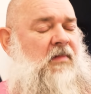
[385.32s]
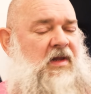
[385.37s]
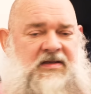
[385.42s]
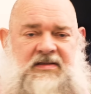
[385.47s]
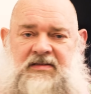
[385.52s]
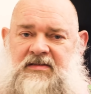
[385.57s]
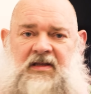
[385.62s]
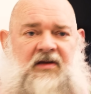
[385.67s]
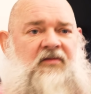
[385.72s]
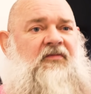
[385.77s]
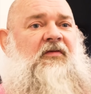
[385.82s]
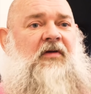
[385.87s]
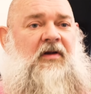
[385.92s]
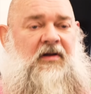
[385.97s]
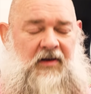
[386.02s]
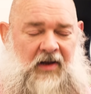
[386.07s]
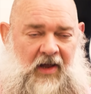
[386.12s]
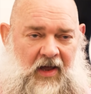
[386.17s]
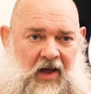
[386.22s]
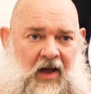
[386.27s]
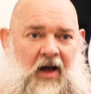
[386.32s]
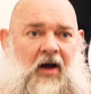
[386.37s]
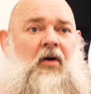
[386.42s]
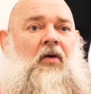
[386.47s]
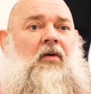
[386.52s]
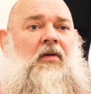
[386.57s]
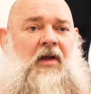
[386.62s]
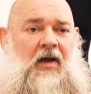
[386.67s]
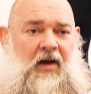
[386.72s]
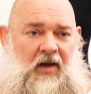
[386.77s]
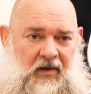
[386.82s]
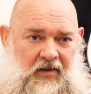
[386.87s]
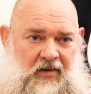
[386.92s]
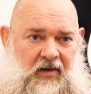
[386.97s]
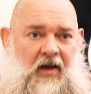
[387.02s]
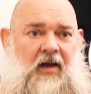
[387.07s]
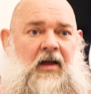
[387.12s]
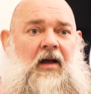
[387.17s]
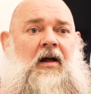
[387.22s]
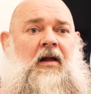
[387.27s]
not the same thing as now.
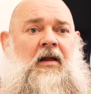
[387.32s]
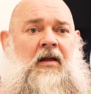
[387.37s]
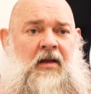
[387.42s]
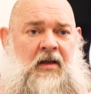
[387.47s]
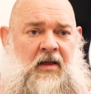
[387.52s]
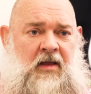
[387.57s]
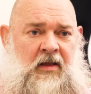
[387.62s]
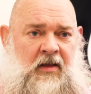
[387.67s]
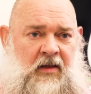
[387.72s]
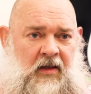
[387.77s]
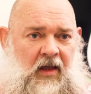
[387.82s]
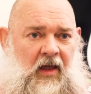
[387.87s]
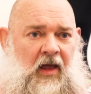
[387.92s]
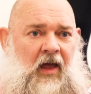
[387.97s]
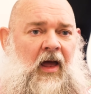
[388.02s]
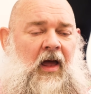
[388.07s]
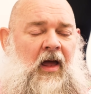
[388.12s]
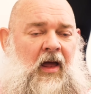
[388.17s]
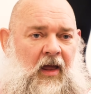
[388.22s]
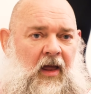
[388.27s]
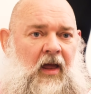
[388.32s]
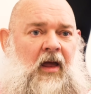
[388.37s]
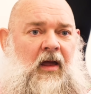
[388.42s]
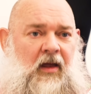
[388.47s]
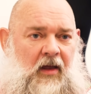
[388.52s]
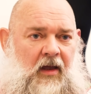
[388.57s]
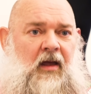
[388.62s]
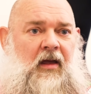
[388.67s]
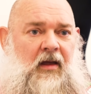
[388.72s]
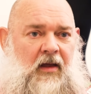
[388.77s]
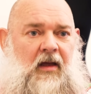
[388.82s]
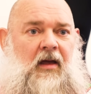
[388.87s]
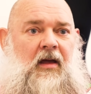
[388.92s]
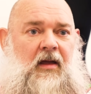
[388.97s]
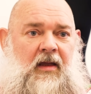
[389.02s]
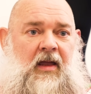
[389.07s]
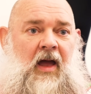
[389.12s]
Yeah. So it's really hard to then decide.